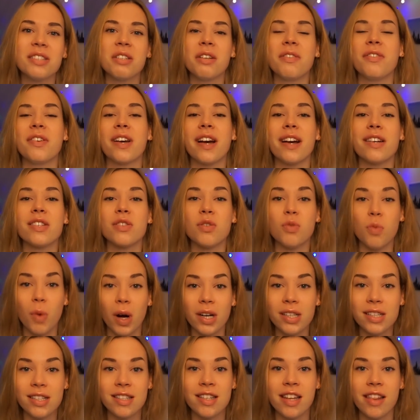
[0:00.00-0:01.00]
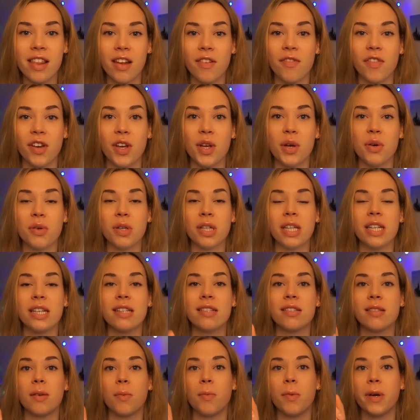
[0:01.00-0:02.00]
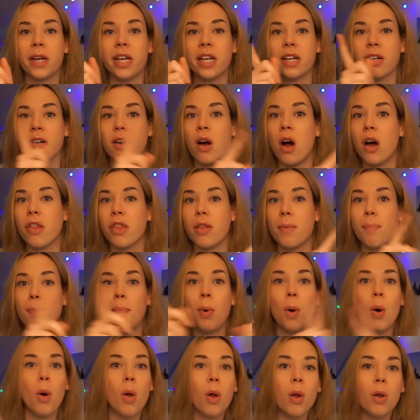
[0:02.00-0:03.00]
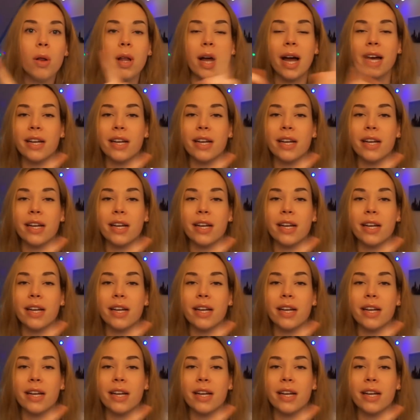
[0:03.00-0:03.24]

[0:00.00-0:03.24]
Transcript: So if you guys want to see that video, click somewhere here on the poll.